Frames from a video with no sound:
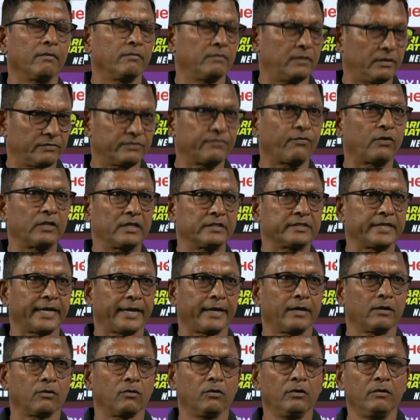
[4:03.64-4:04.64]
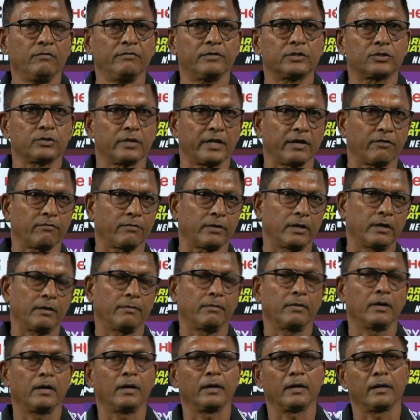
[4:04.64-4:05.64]
for the second goal. We should have
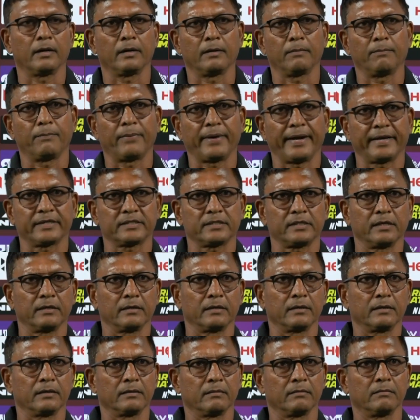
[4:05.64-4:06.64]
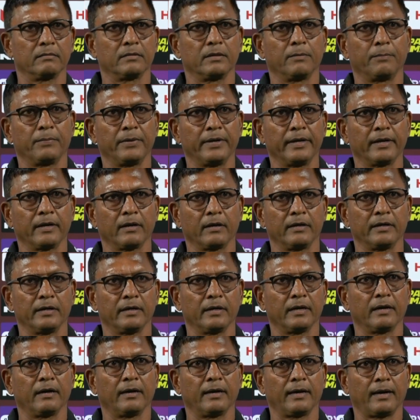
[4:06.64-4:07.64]
pressed the player
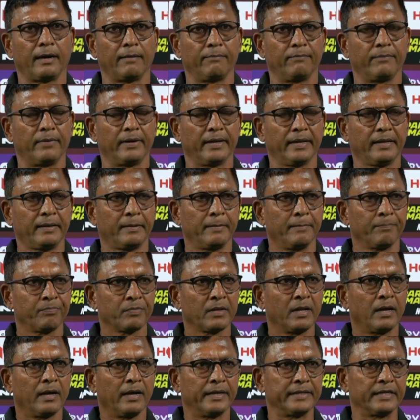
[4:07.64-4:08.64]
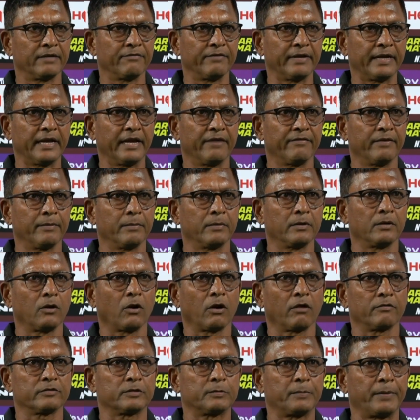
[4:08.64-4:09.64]
up there. I think we gave him a
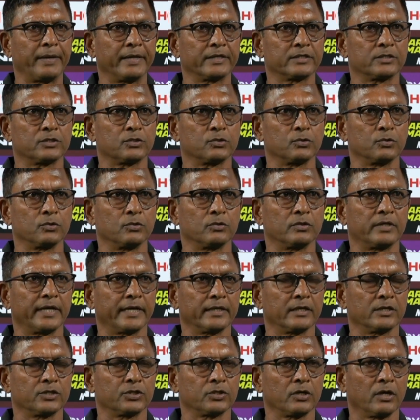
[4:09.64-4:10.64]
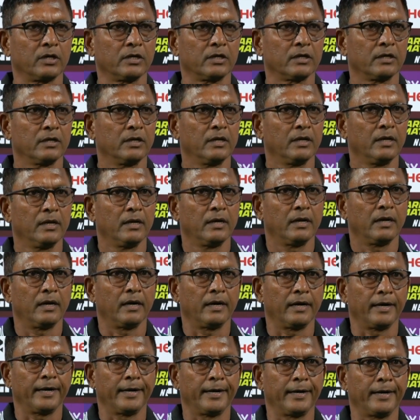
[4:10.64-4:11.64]
lot of space to take the shot,
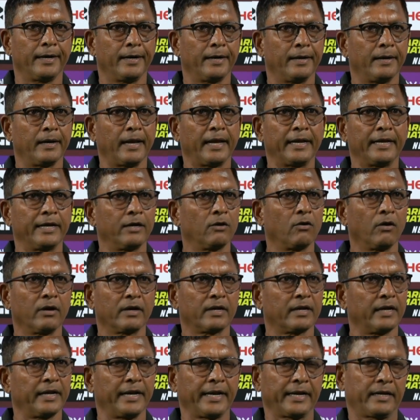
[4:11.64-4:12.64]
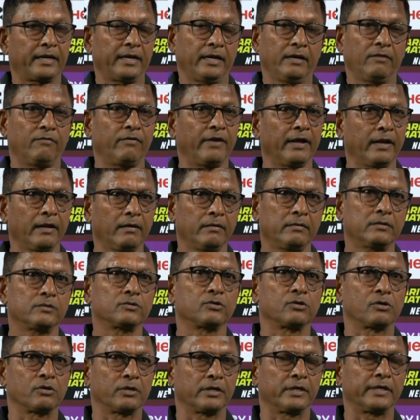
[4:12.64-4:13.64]
and it got connected well.
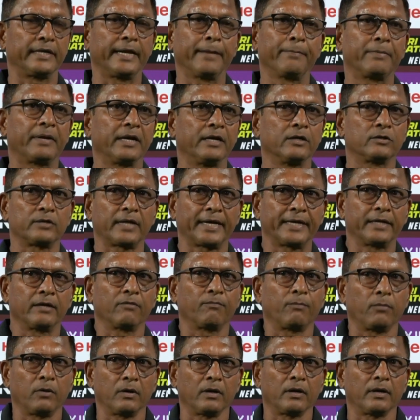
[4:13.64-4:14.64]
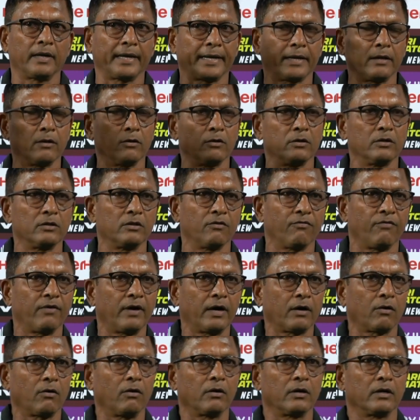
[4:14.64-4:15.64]
So it dipped inside, in the
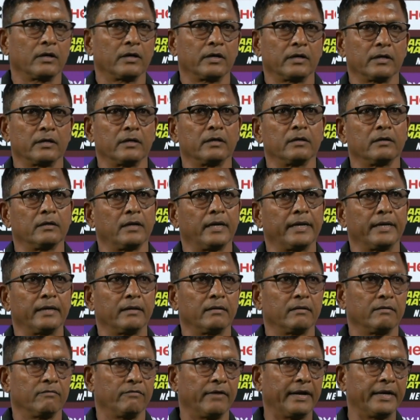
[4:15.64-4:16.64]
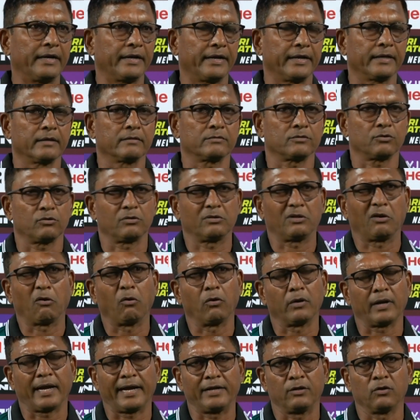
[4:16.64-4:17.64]
far corner, and went in. So
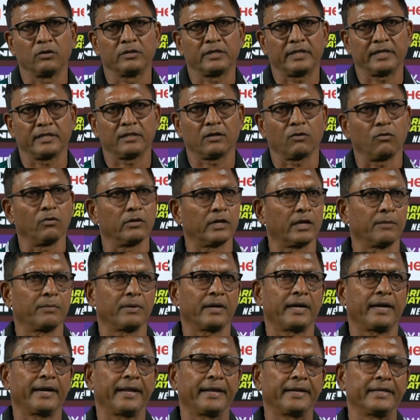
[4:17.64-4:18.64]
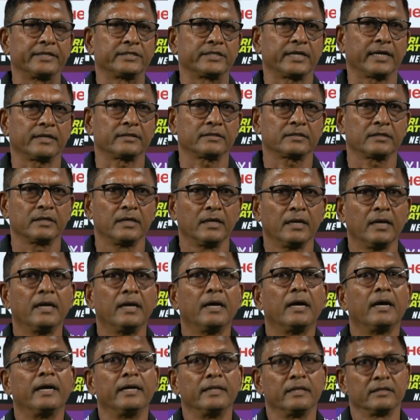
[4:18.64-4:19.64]
I don't think the goalkeeper had any chance.
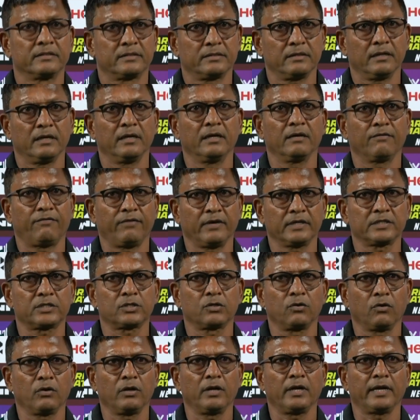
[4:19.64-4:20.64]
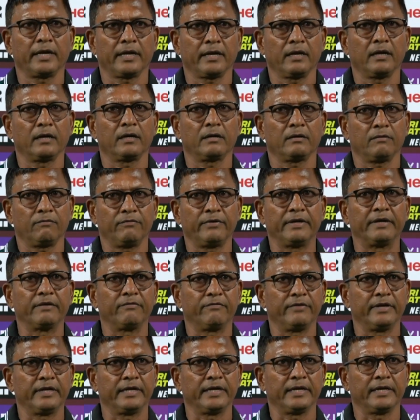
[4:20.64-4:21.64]
In the first goal,
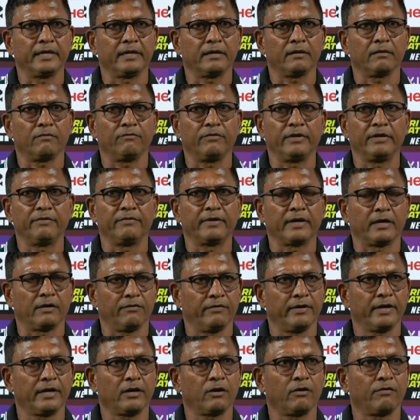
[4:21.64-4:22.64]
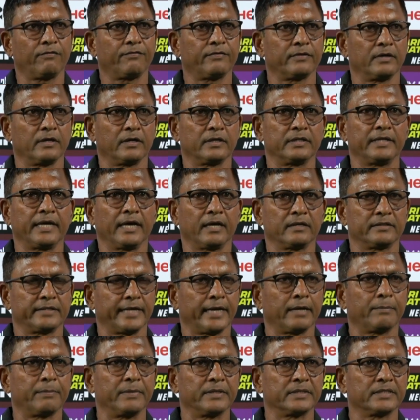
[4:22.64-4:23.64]
we were aware of their
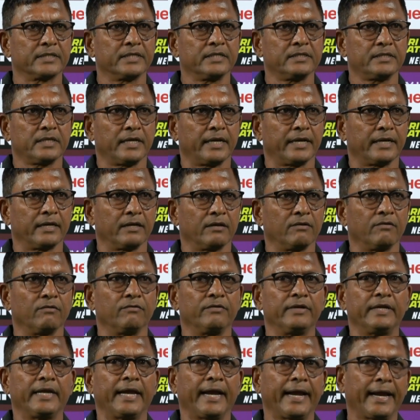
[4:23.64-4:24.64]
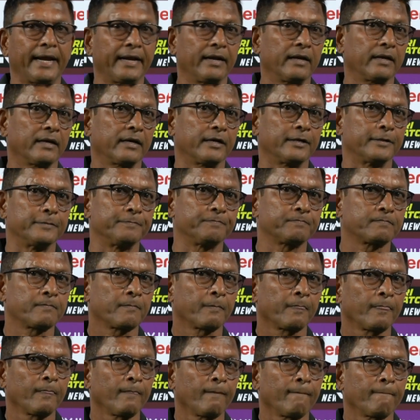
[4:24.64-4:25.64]
set pieces, and we had
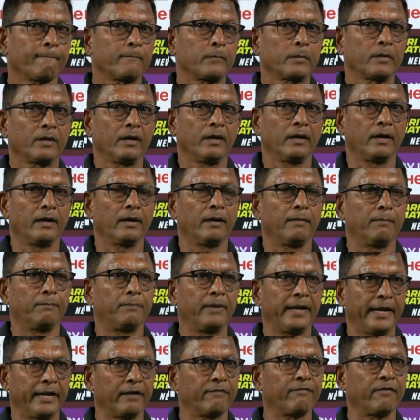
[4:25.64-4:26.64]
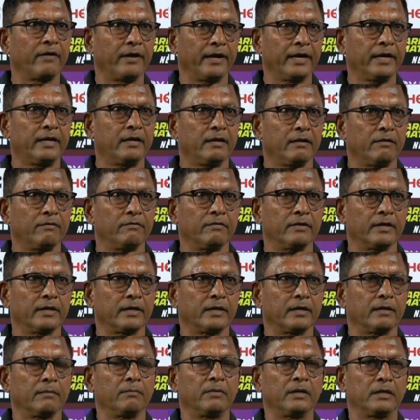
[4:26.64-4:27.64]
planned for it,
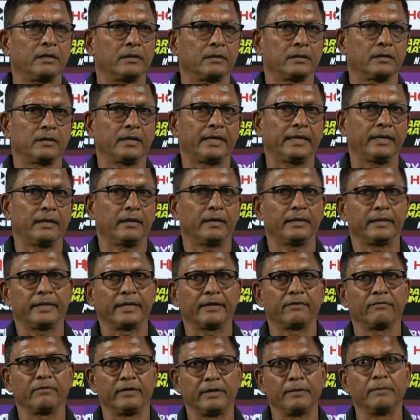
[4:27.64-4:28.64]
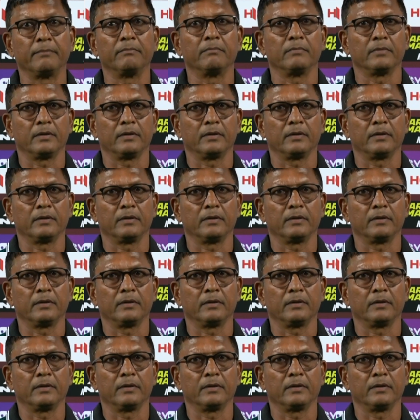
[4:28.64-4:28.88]
I think we